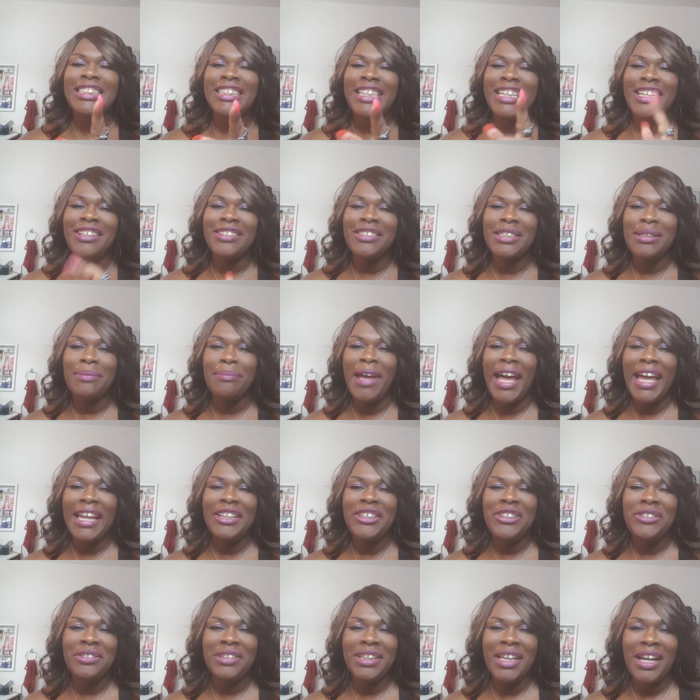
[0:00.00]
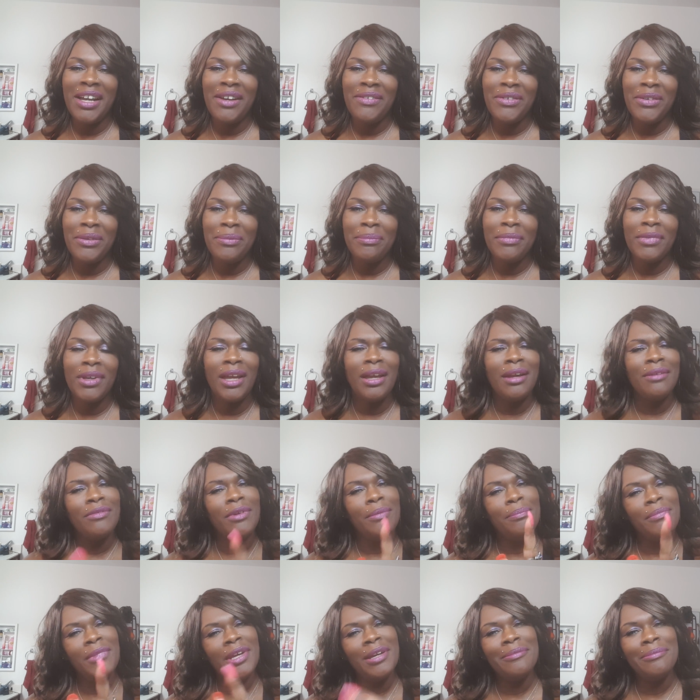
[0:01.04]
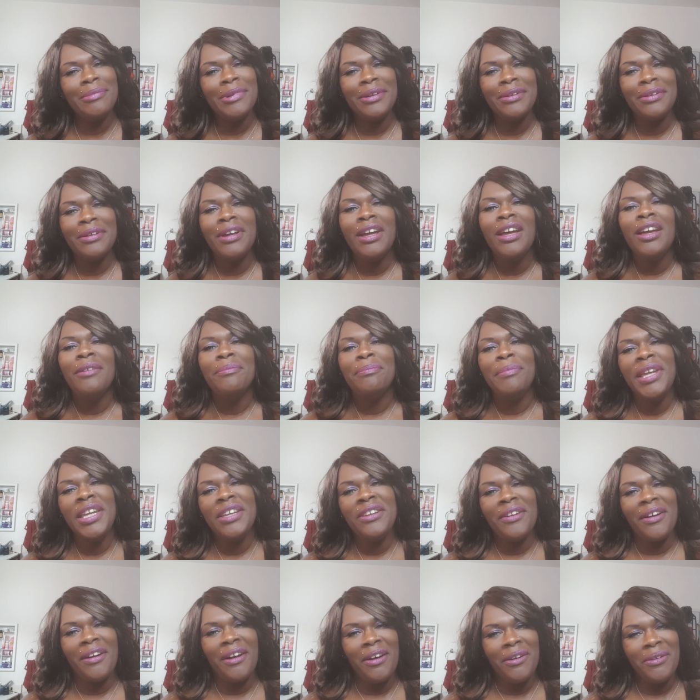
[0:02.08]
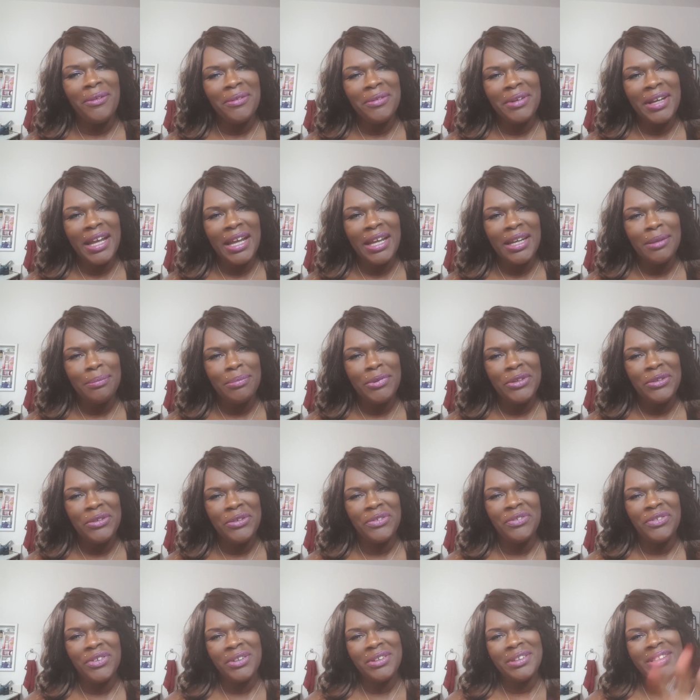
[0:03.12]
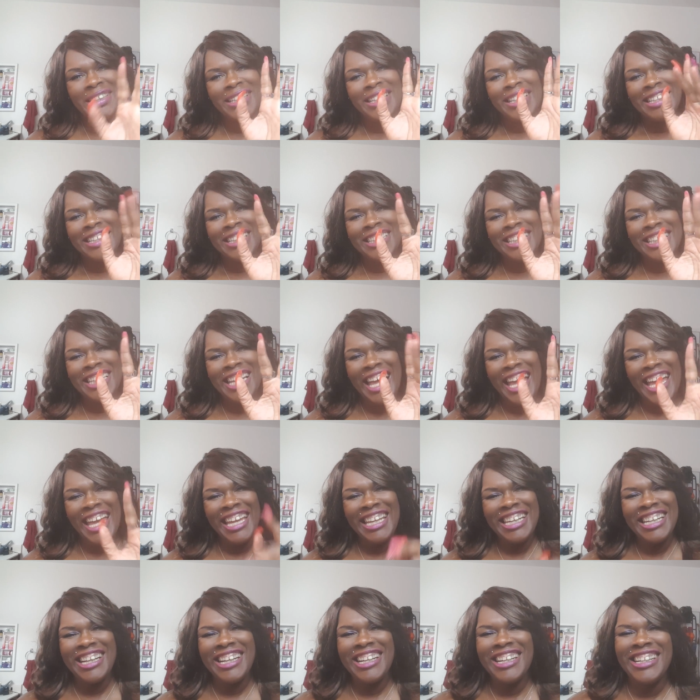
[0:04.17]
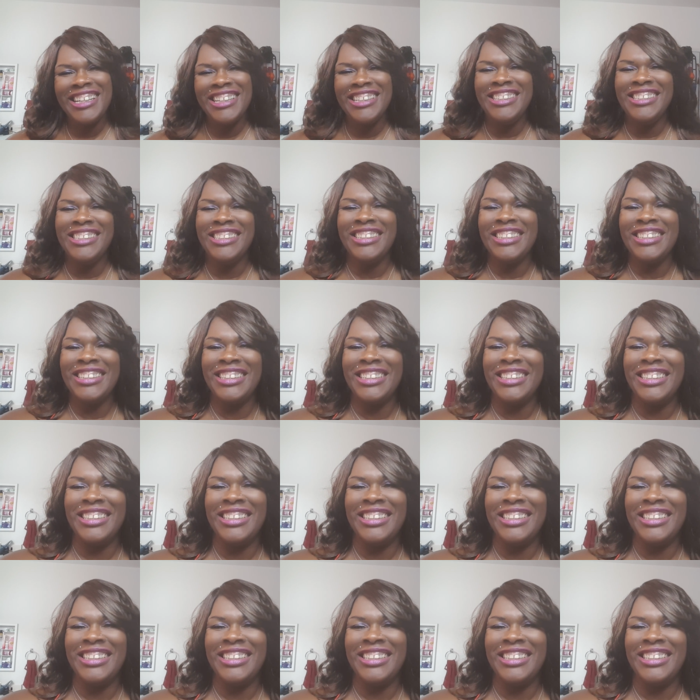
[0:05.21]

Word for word: Tell somebody you love them. And remember, be your own kind of beautiful. Later.